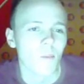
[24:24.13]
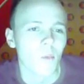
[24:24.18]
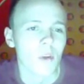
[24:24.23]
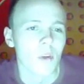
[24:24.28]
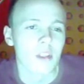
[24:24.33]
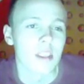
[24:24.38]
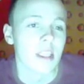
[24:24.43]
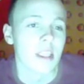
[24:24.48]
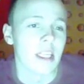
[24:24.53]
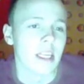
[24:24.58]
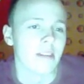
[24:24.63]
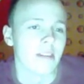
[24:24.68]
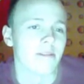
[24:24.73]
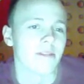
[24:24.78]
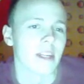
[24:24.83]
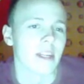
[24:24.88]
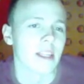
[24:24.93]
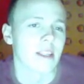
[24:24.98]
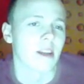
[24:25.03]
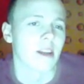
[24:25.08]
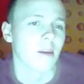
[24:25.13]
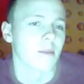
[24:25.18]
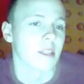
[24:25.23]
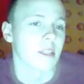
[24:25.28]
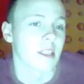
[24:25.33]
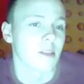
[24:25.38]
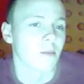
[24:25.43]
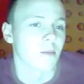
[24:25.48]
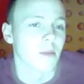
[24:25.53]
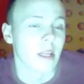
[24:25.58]
We'll see if that
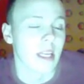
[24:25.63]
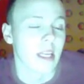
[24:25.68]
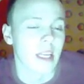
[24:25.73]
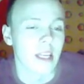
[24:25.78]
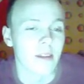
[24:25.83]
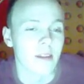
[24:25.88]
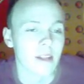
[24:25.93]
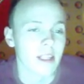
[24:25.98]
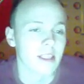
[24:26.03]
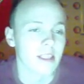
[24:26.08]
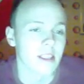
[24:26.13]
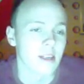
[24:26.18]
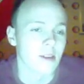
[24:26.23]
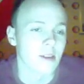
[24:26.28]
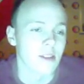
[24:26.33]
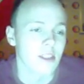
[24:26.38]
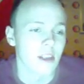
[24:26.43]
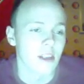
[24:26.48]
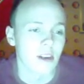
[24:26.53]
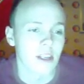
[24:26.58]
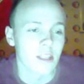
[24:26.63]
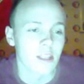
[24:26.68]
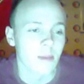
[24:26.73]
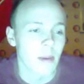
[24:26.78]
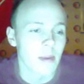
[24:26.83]
comes into play, and that's a good choice.